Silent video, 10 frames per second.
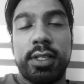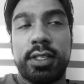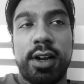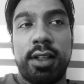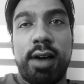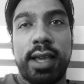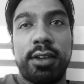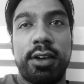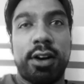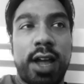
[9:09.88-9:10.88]
kind of like,
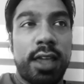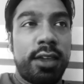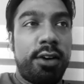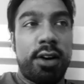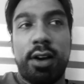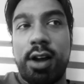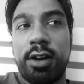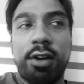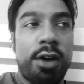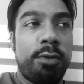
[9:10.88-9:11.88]
you gotta kind of
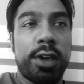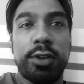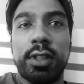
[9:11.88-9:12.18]
know what you're doing.